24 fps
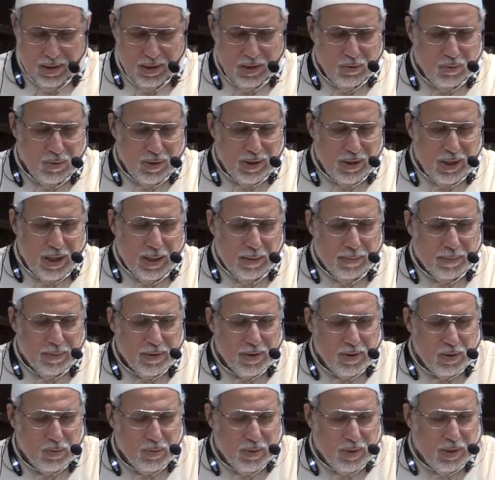is what
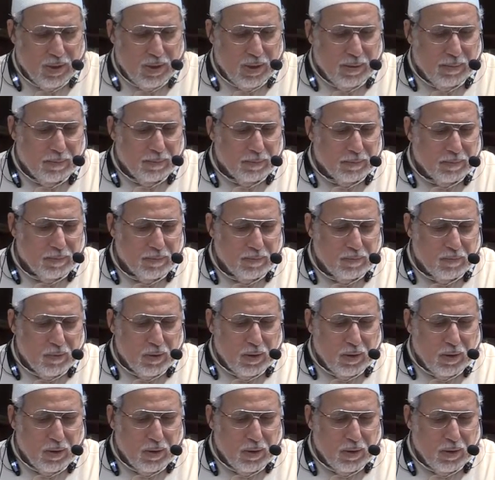happens with them.